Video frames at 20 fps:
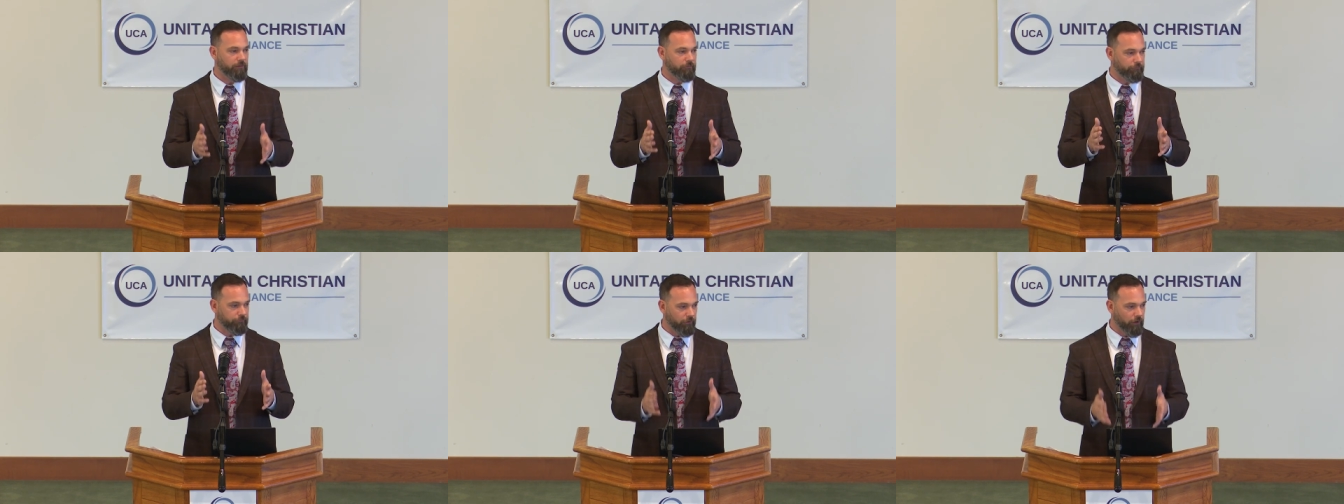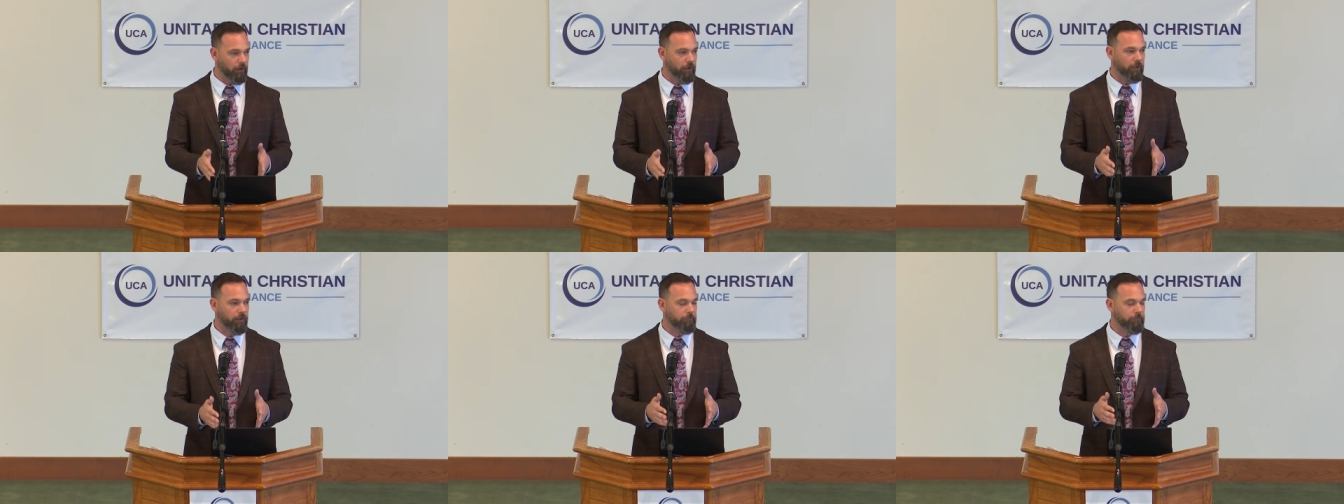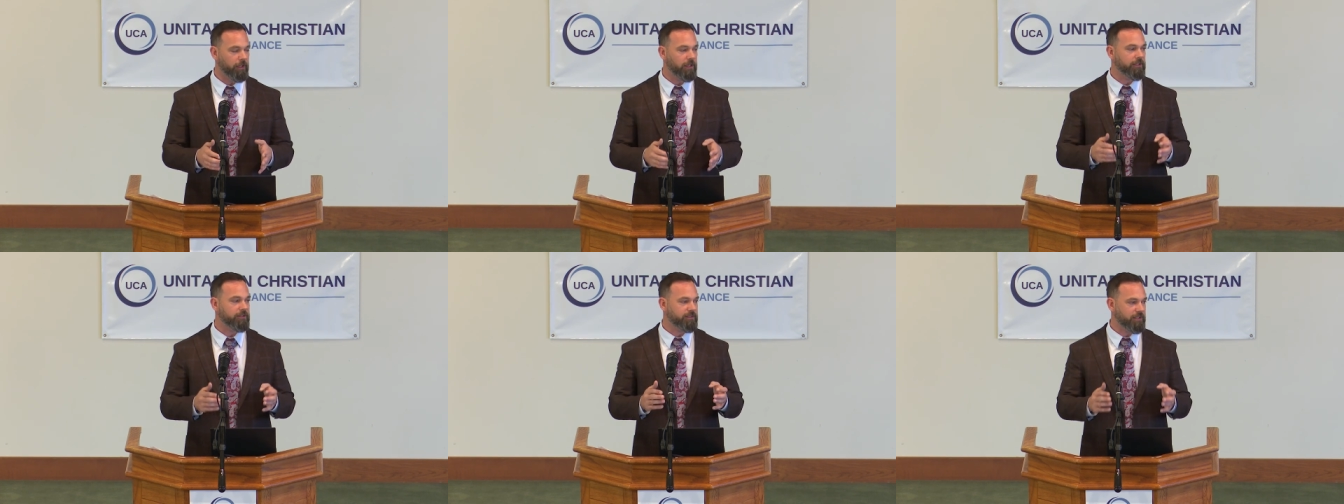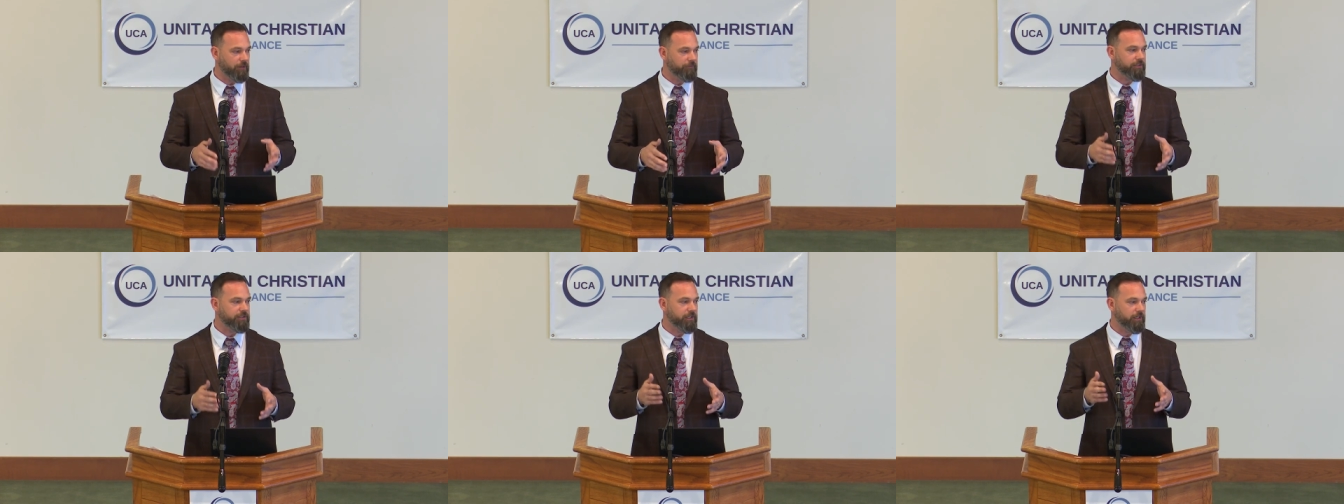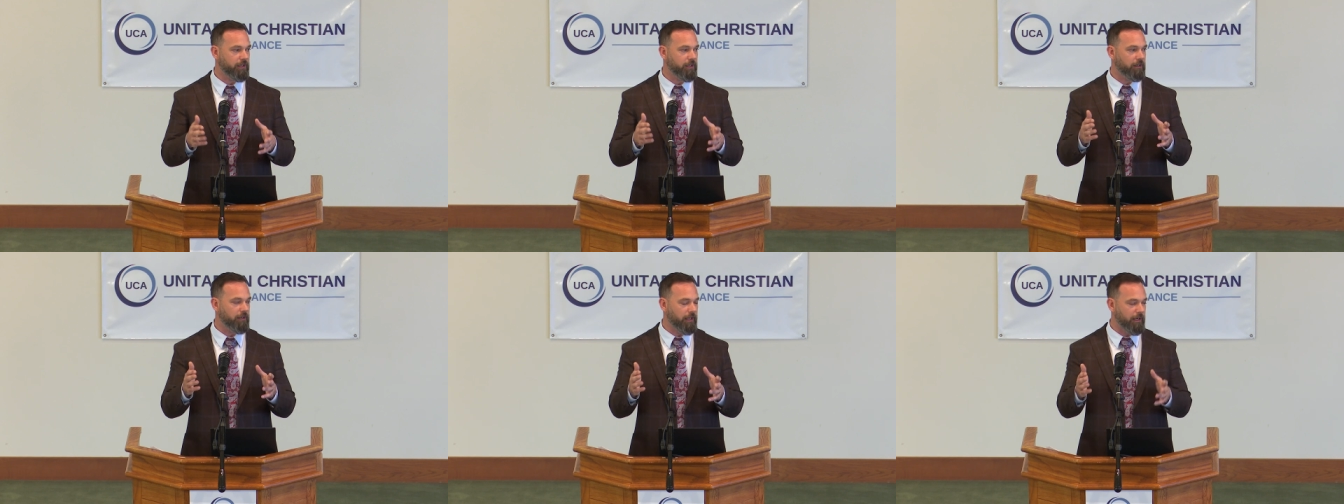from a
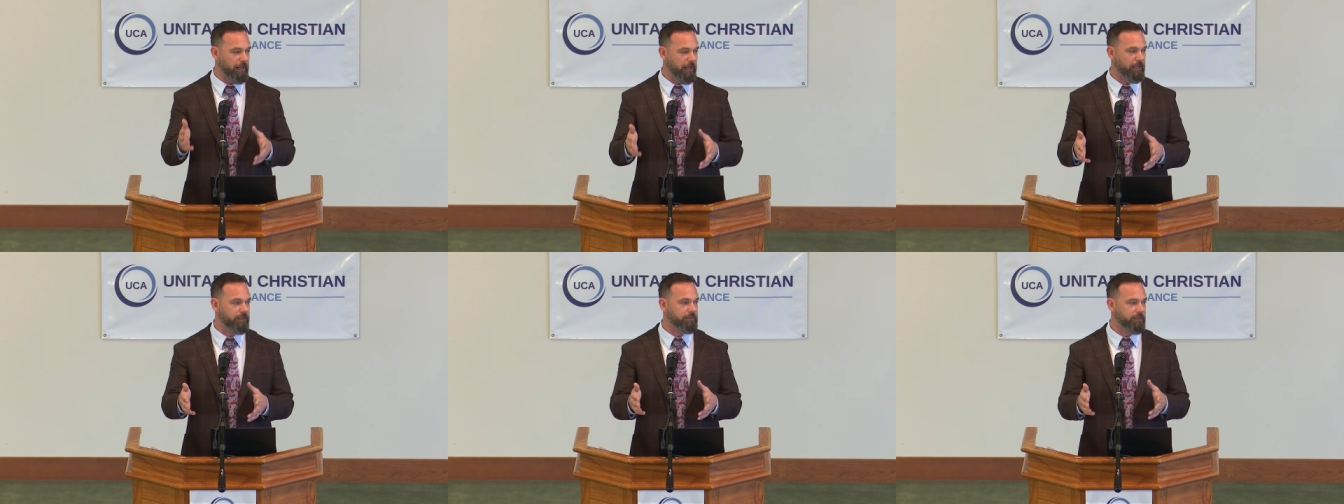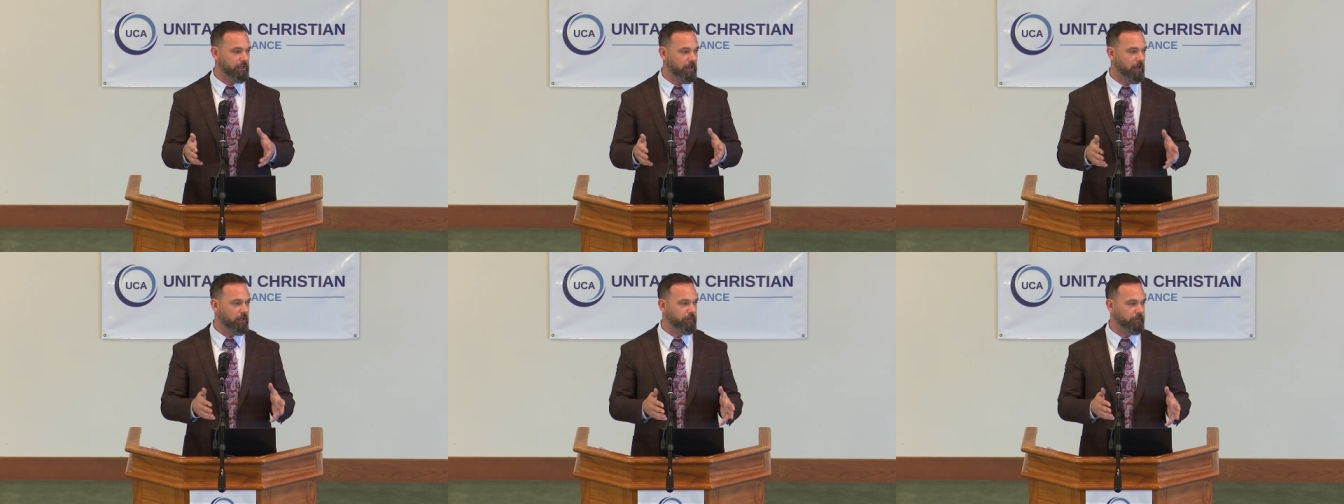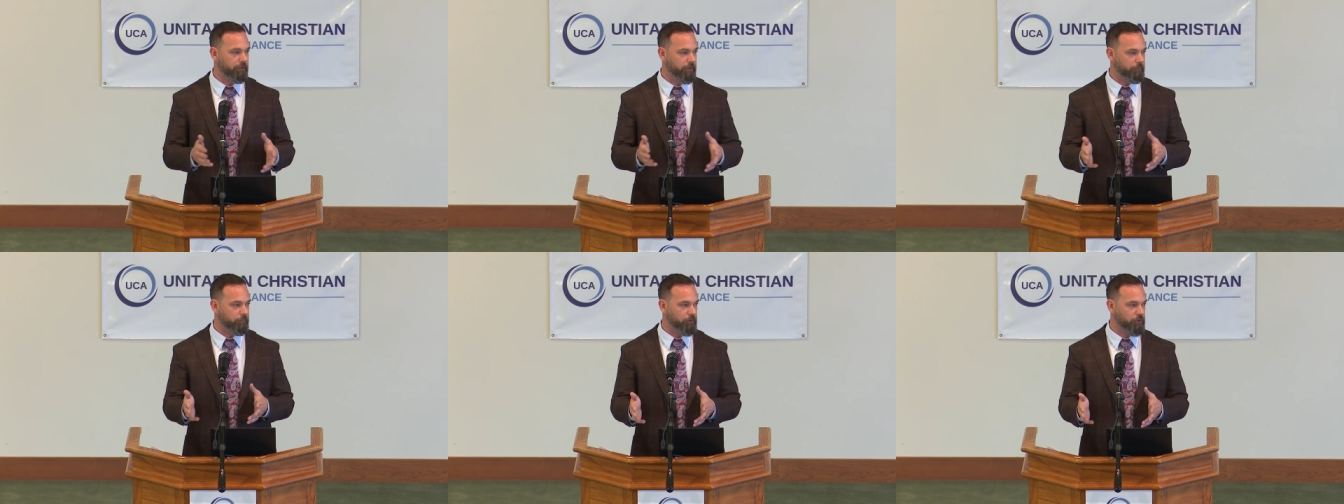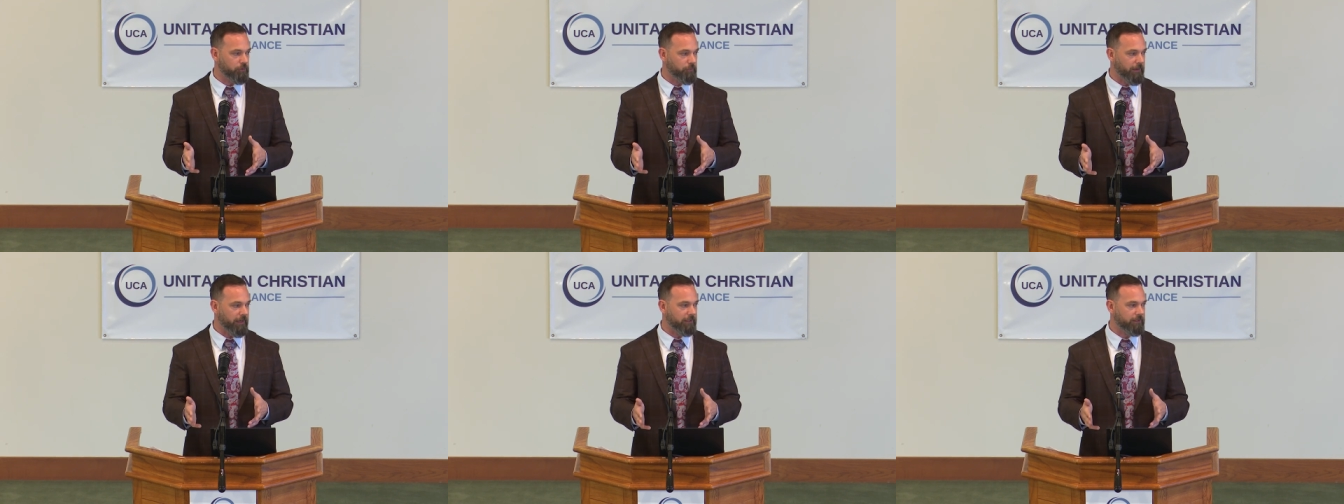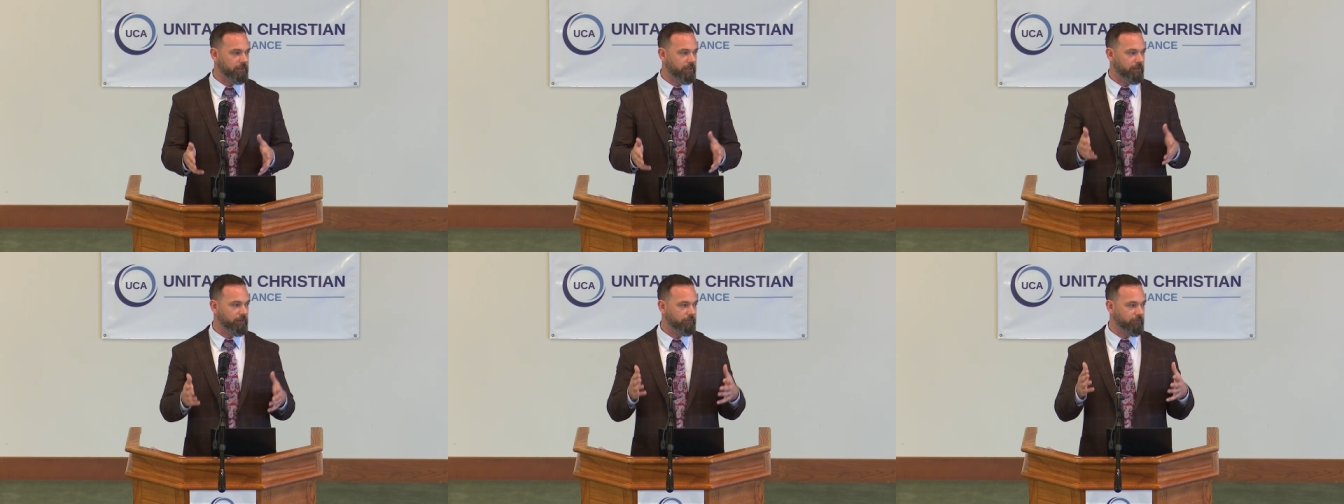17 and 1800
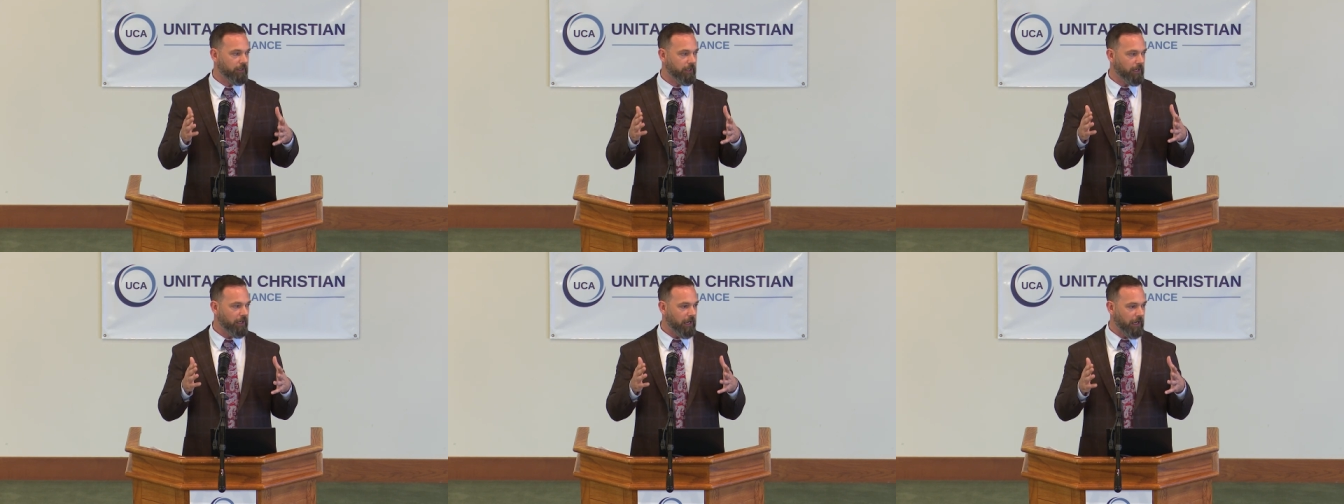perspective.